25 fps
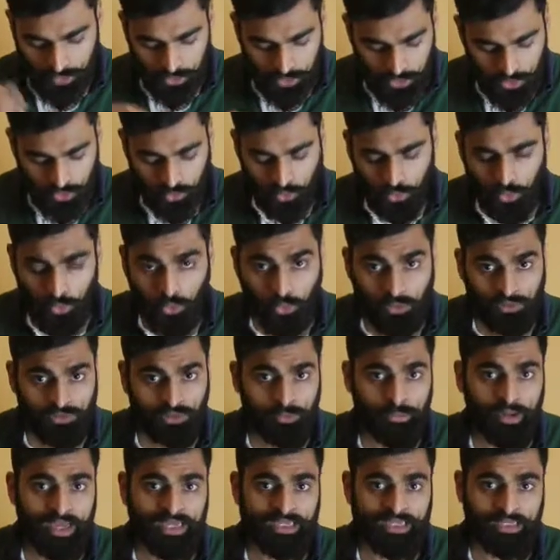you
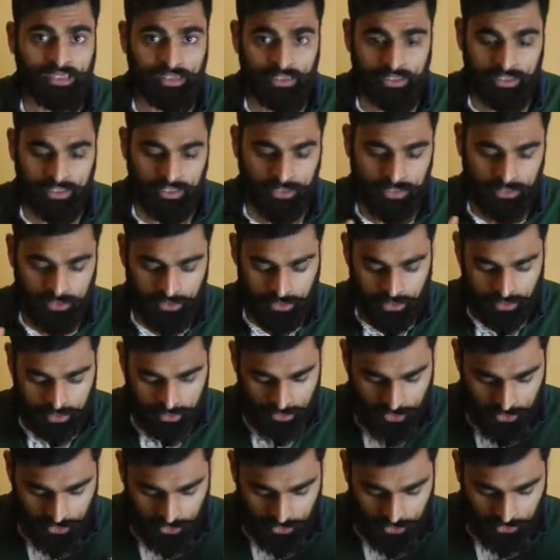automatically
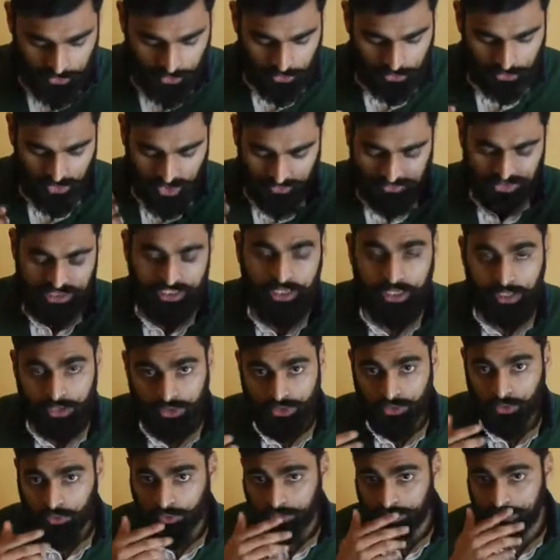
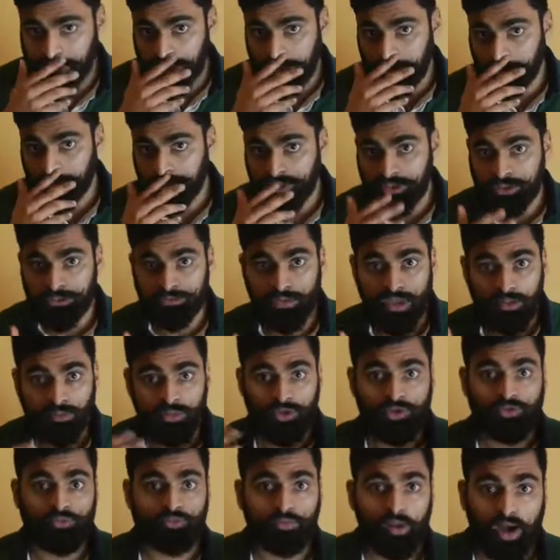gravitate towards that because
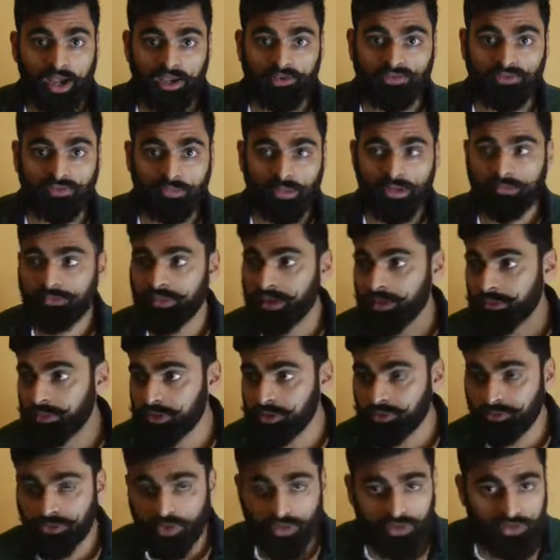maybe you buy from it,
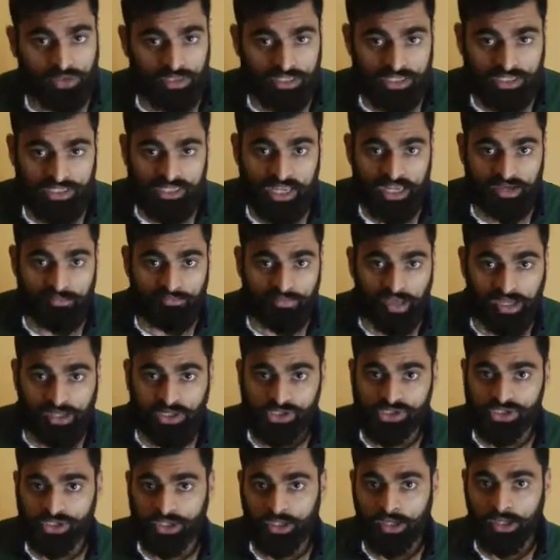maybe you know the estate
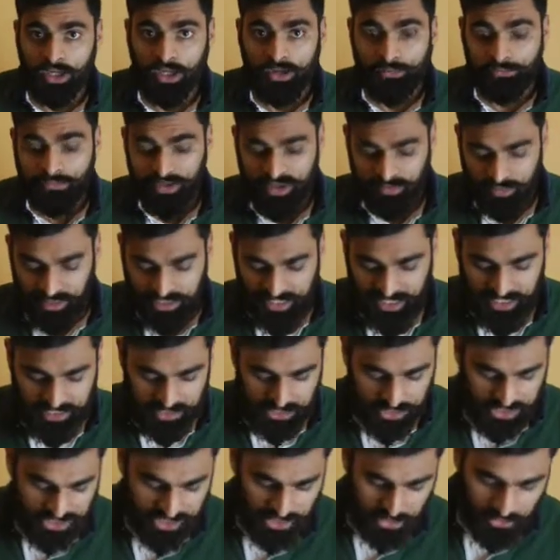manager, maybe it
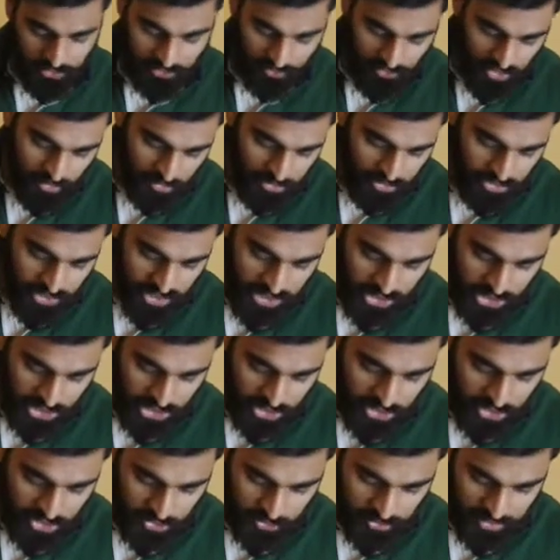has a certain
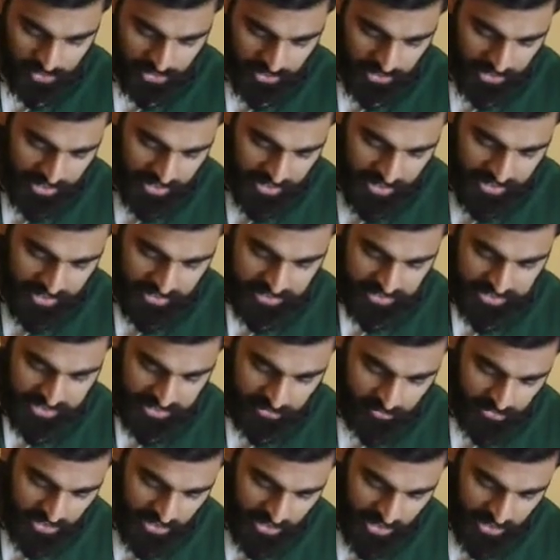reputation to it, and
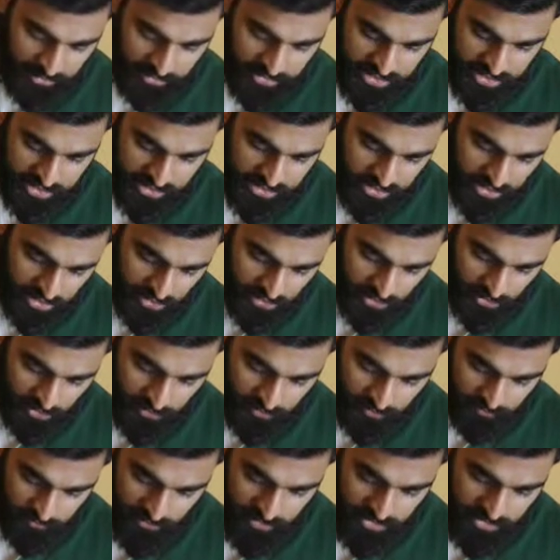sometimes
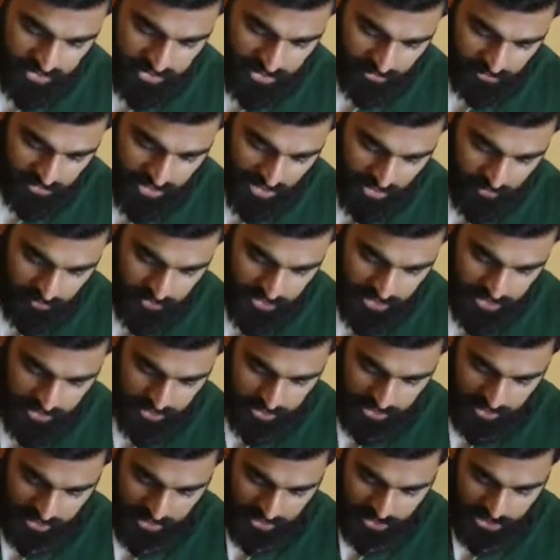
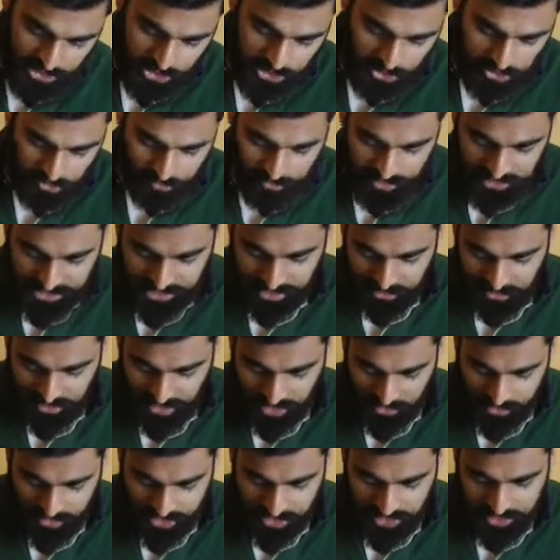sometimes it's good, but
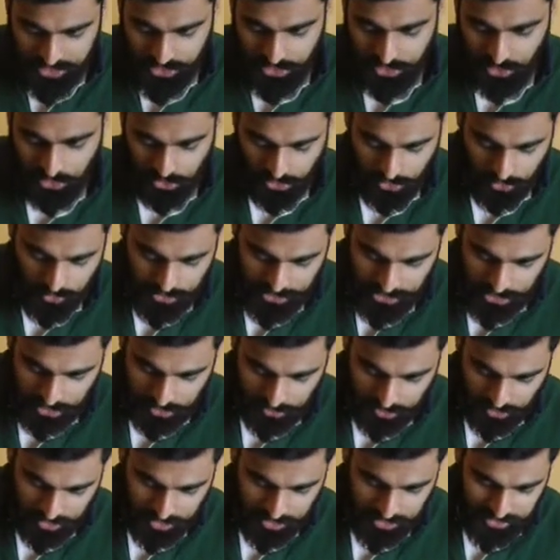sometimes it's not always
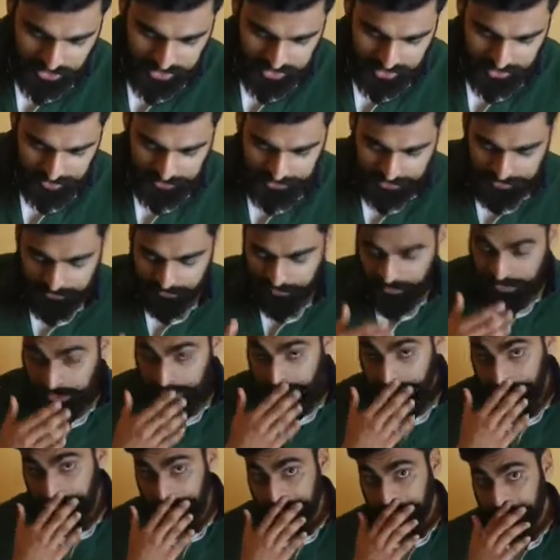good, because
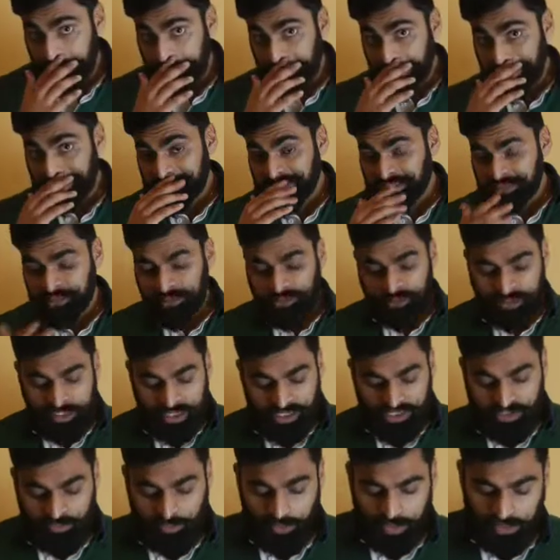in certain
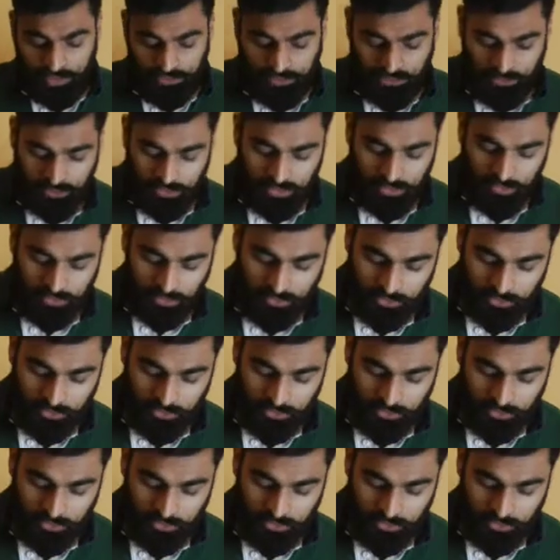aspects